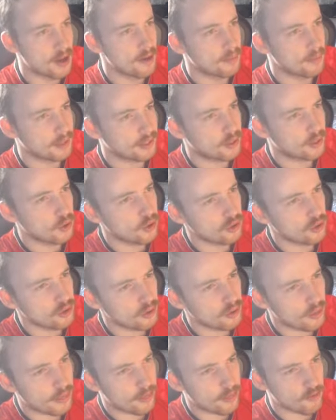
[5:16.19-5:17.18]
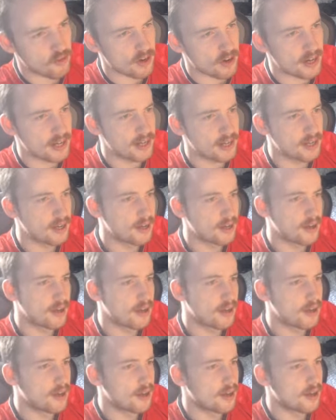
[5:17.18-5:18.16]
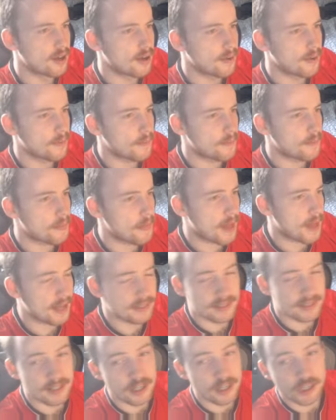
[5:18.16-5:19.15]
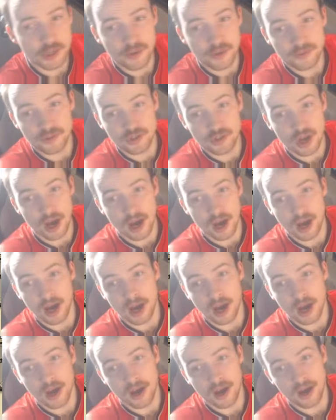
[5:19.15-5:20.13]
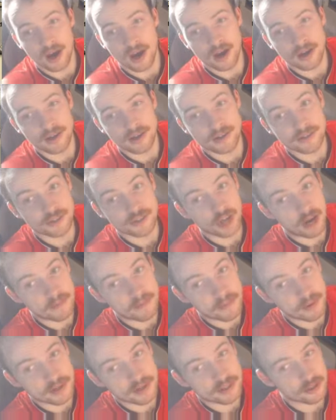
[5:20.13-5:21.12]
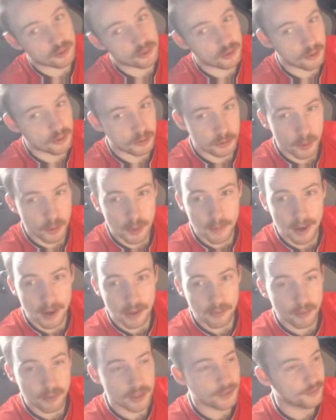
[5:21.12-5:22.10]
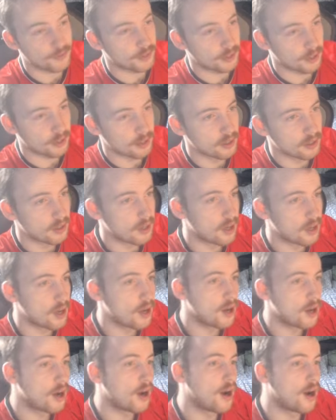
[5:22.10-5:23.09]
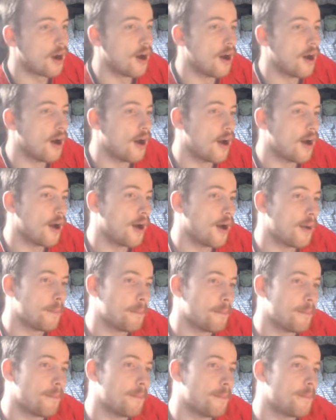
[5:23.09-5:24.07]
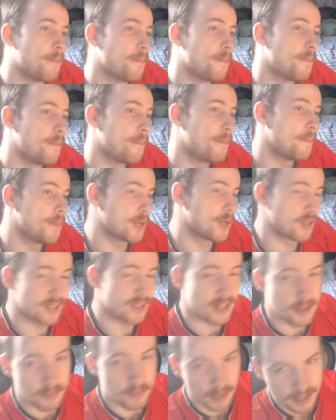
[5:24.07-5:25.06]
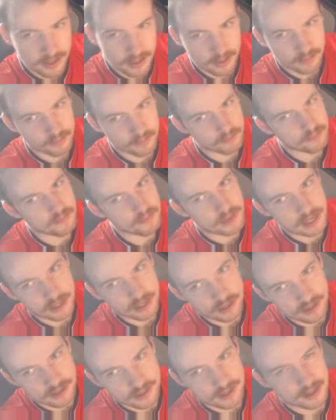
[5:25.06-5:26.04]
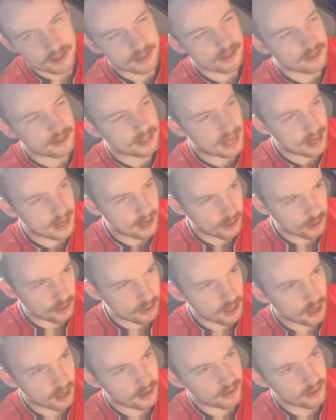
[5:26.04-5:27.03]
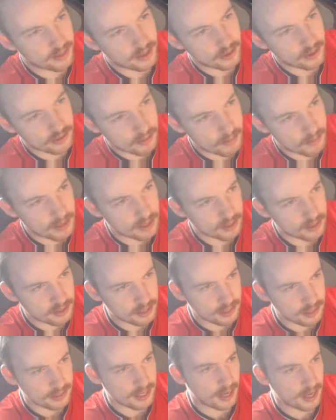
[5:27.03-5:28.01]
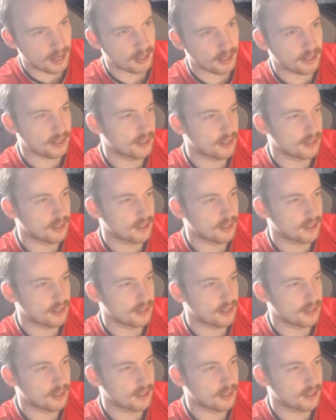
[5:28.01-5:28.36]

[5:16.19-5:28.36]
But like Gorgon on 3 has synergy with Zami Priest, as we spoke about in the Priest video. Because then you play the minions and then get an extra turn, and those minions can attack.